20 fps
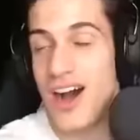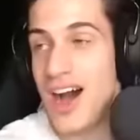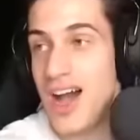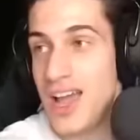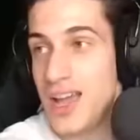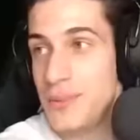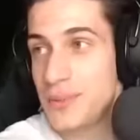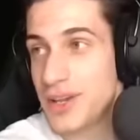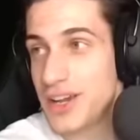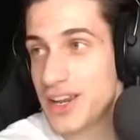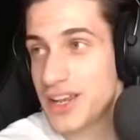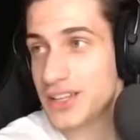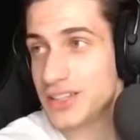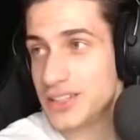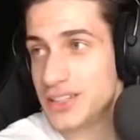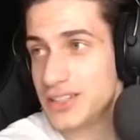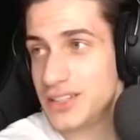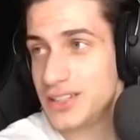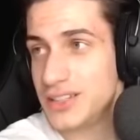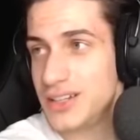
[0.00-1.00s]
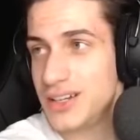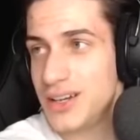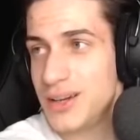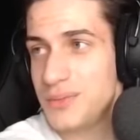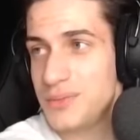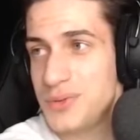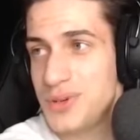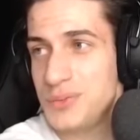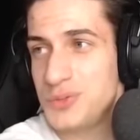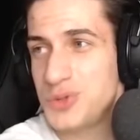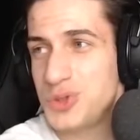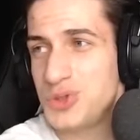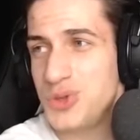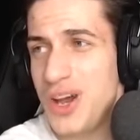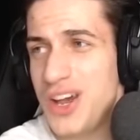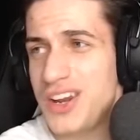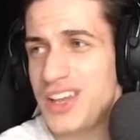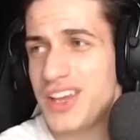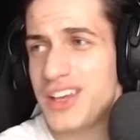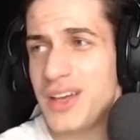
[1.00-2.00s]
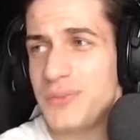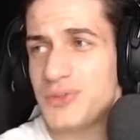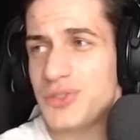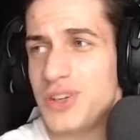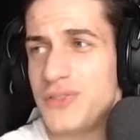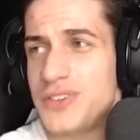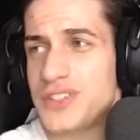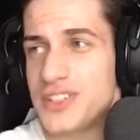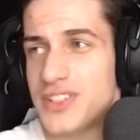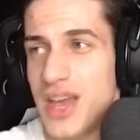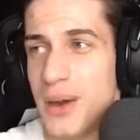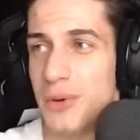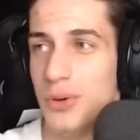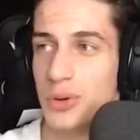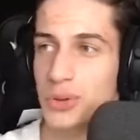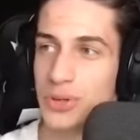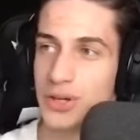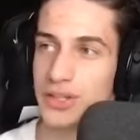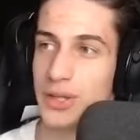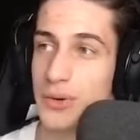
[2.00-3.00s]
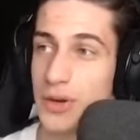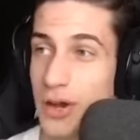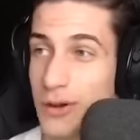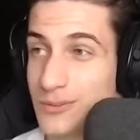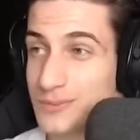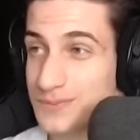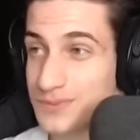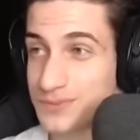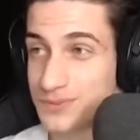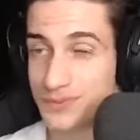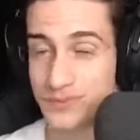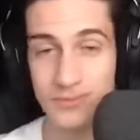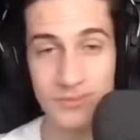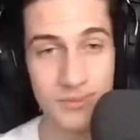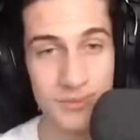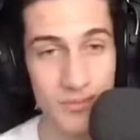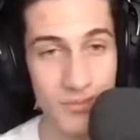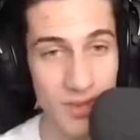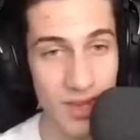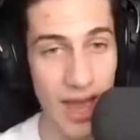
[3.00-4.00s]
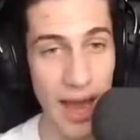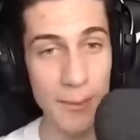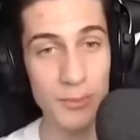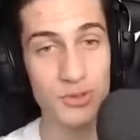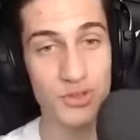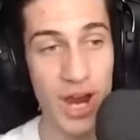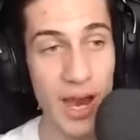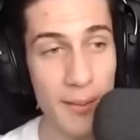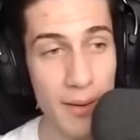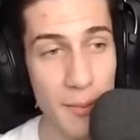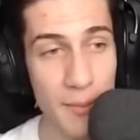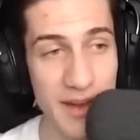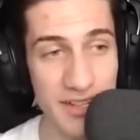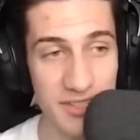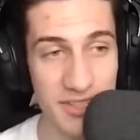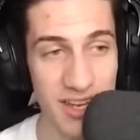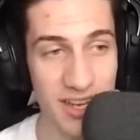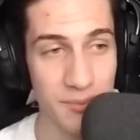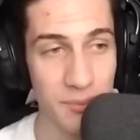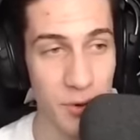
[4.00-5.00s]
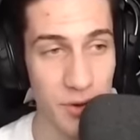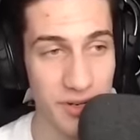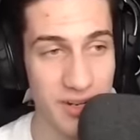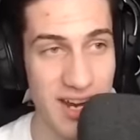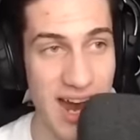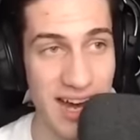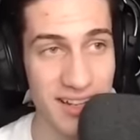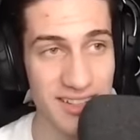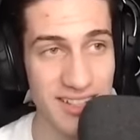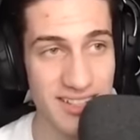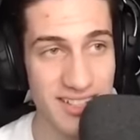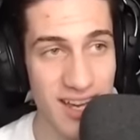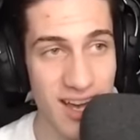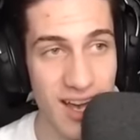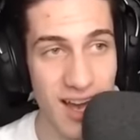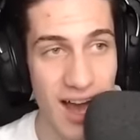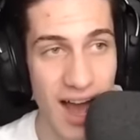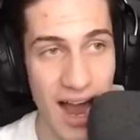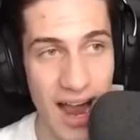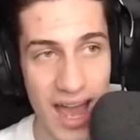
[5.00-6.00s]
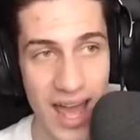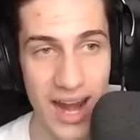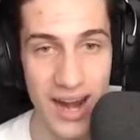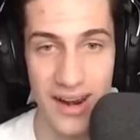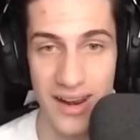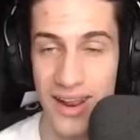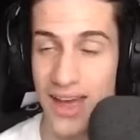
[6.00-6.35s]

I am getting a little, I'm, am trying to get, I'm trying to fix the camera real quick. There we go. I'm trying my best to get more godlies. I got a